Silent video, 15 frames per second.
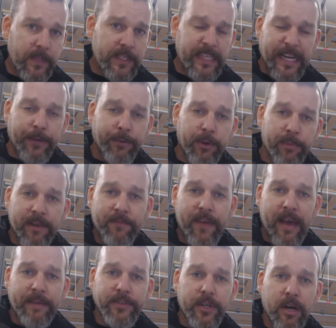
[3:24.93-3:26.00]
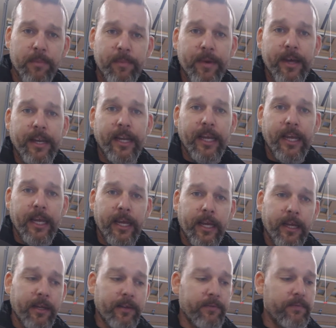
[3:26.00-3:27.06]
said it would be a 5-star, but
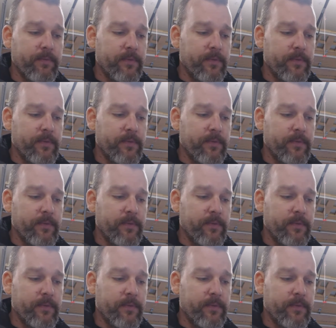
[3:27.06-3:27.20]
he